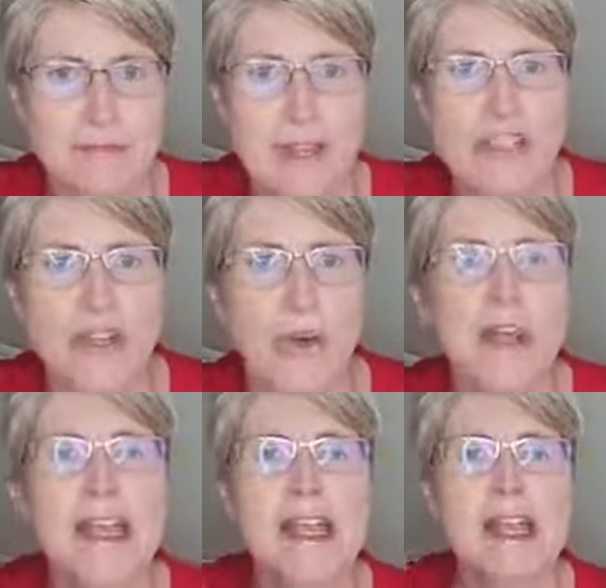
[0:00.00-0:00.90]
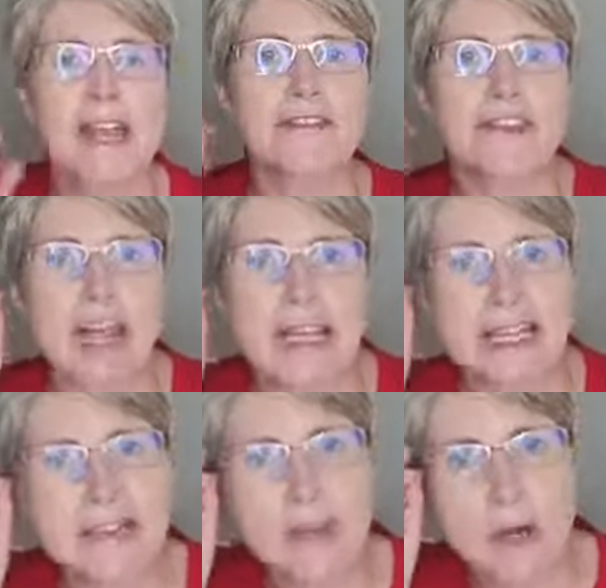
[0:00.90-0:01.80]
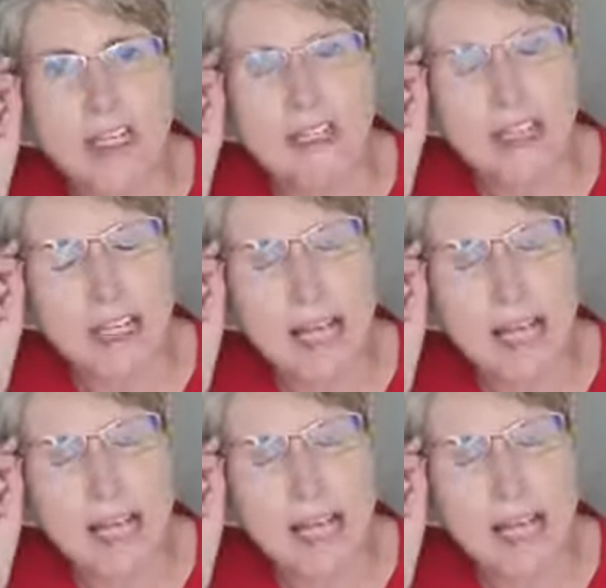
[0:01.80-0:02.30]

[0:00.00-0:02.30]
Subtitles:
So if there's any of you watching